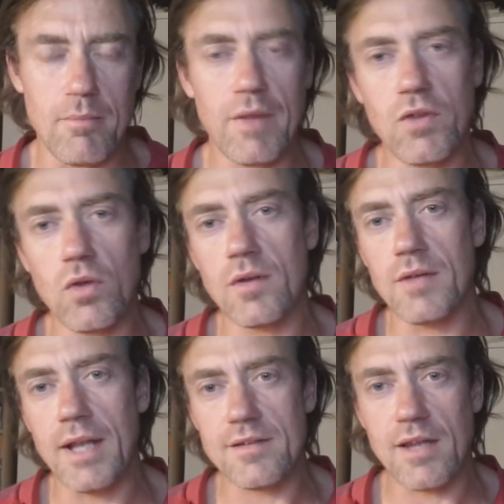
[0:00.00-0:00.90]
if you can,
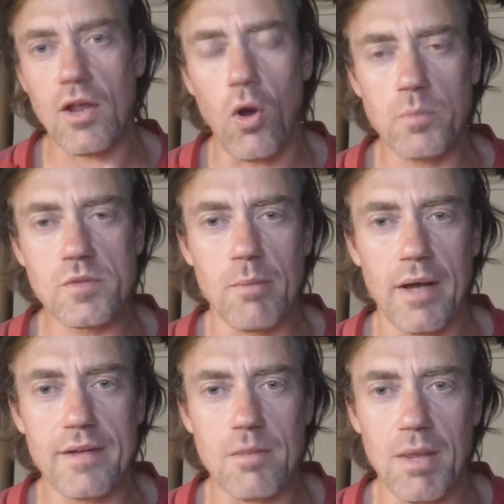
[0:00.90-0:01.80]
let's say,
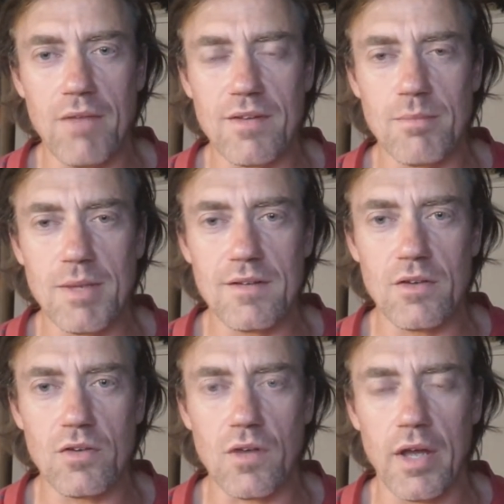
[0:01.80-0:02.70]
optimize the B vitamins in
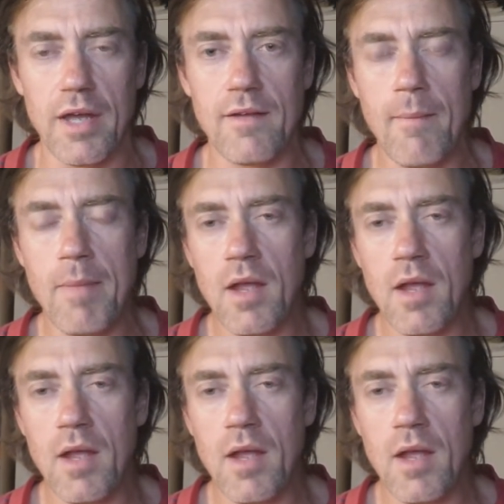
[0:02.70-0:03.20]
your diet,